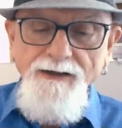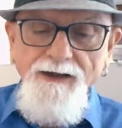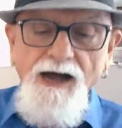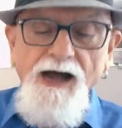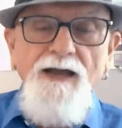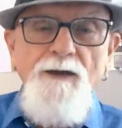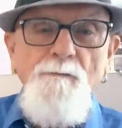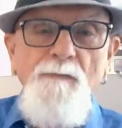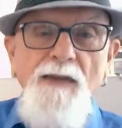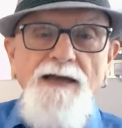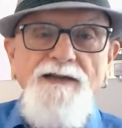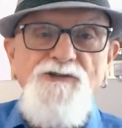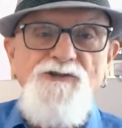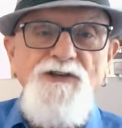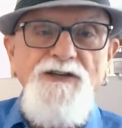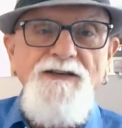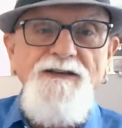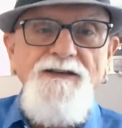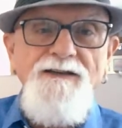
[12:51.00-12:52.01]
I
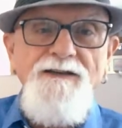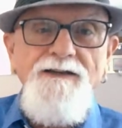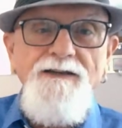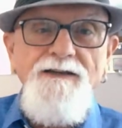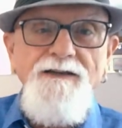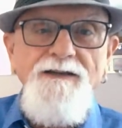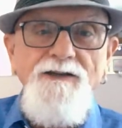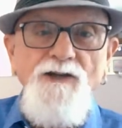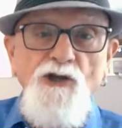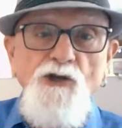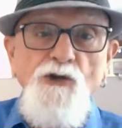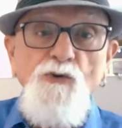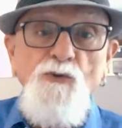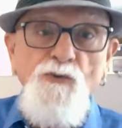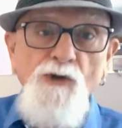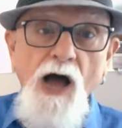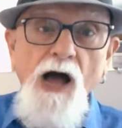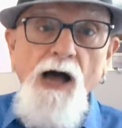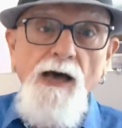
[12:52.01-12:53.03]
imagine you
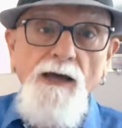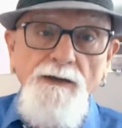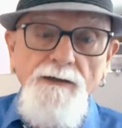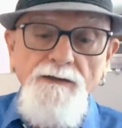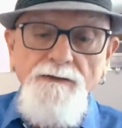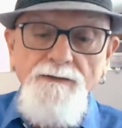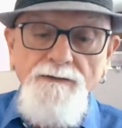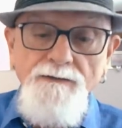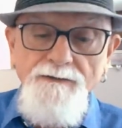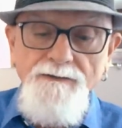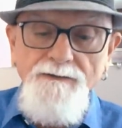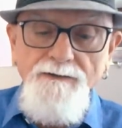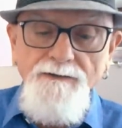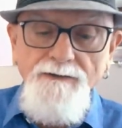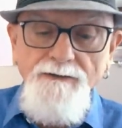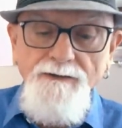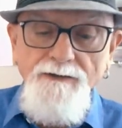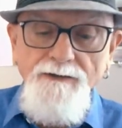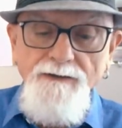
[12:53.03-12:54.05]
nod.
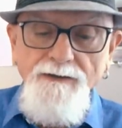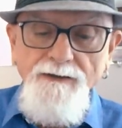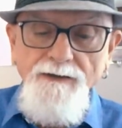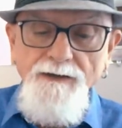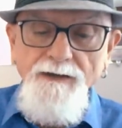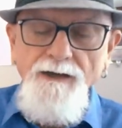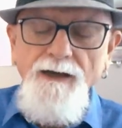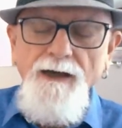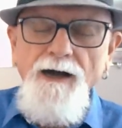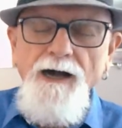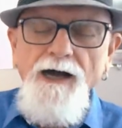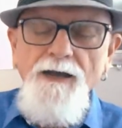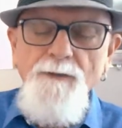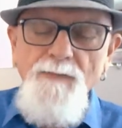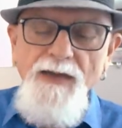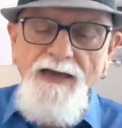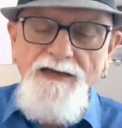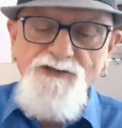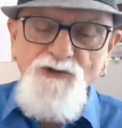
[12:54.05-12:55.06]
I
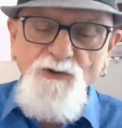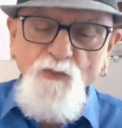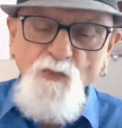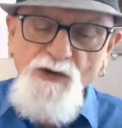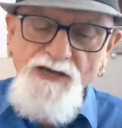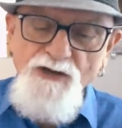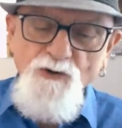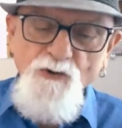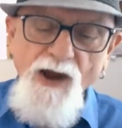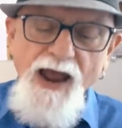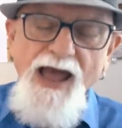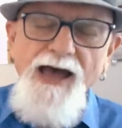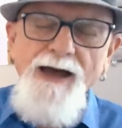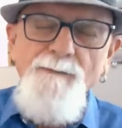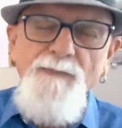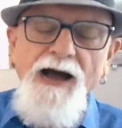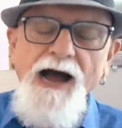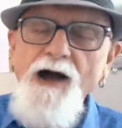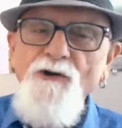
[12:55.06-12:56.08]
imagine we
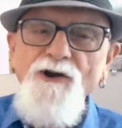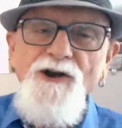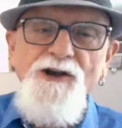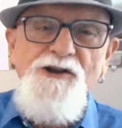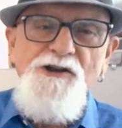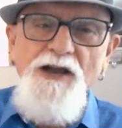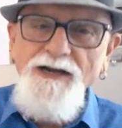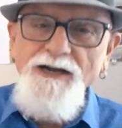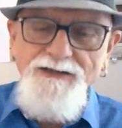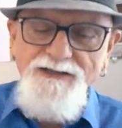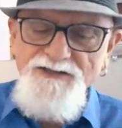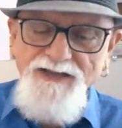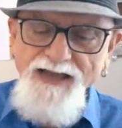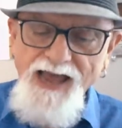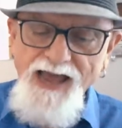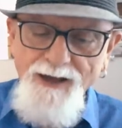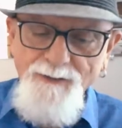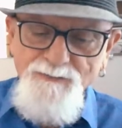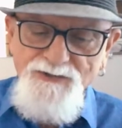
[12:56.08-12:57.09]
grab our nuggets
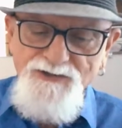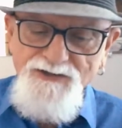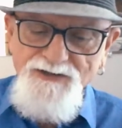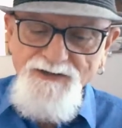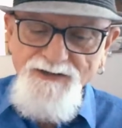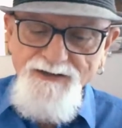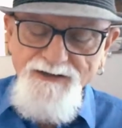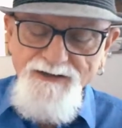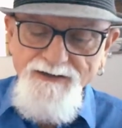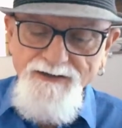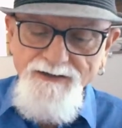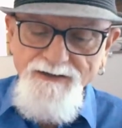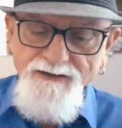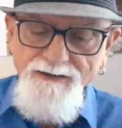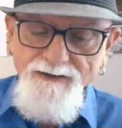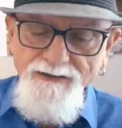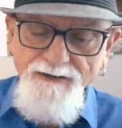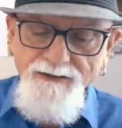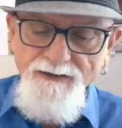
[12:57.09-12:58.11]
caps.
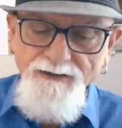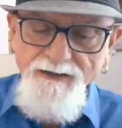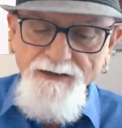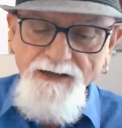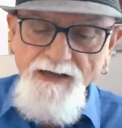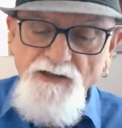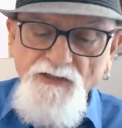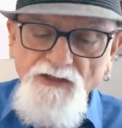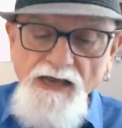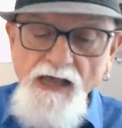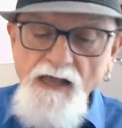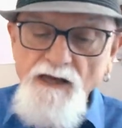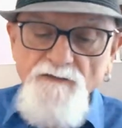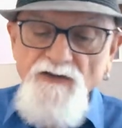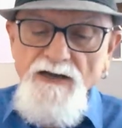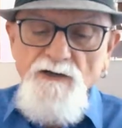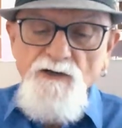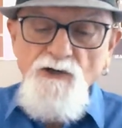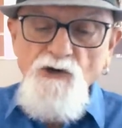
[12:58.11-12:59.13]
The
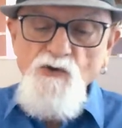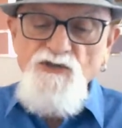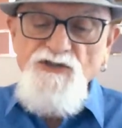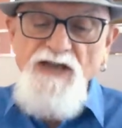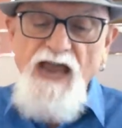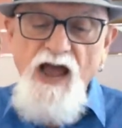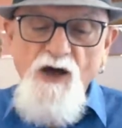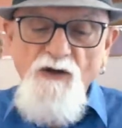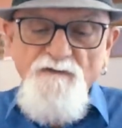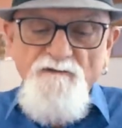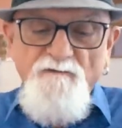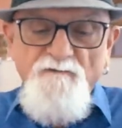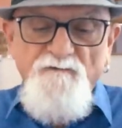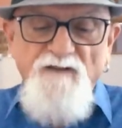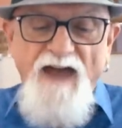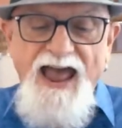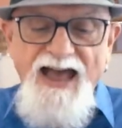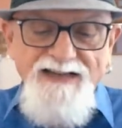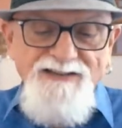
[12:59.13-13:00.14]
elevator goes down
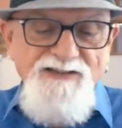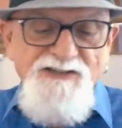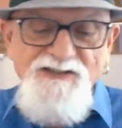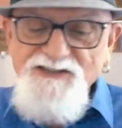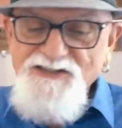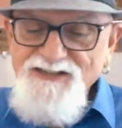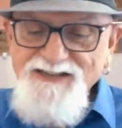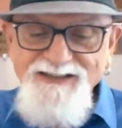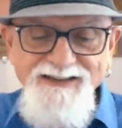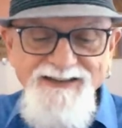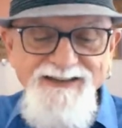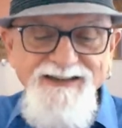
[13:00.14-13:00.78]
fast.